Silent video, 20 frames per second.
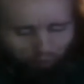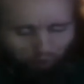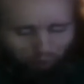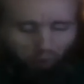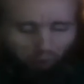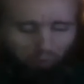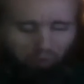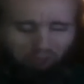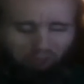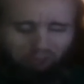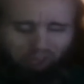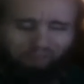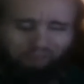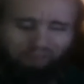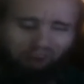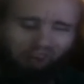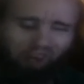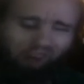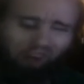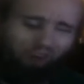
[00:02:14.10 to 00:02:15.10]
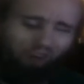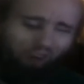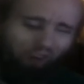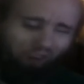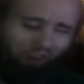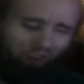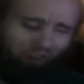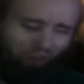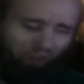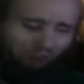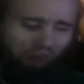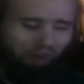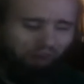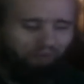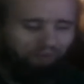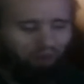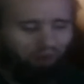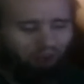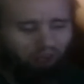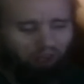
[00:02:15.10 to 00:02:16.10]
people being a very close friend of
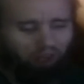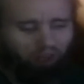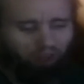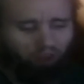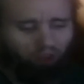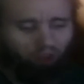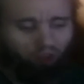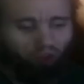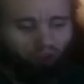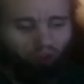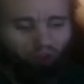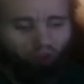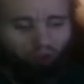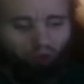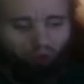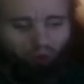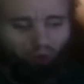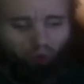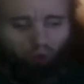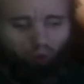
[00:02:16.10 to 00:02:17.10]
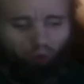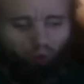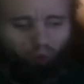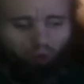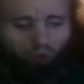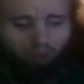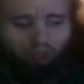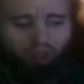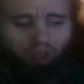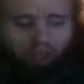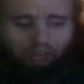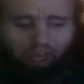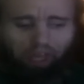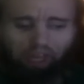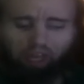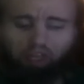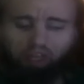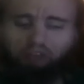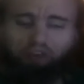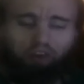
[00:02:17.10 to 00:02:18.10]
mine who
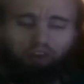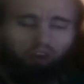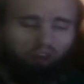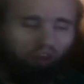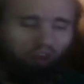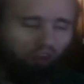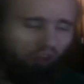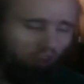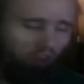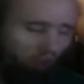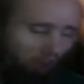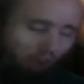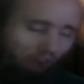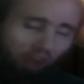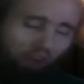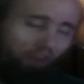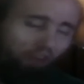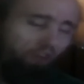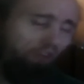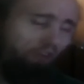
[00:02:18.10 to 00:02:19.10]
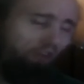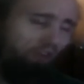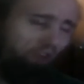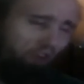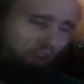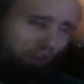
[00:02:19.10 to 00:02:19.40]
hated your guts,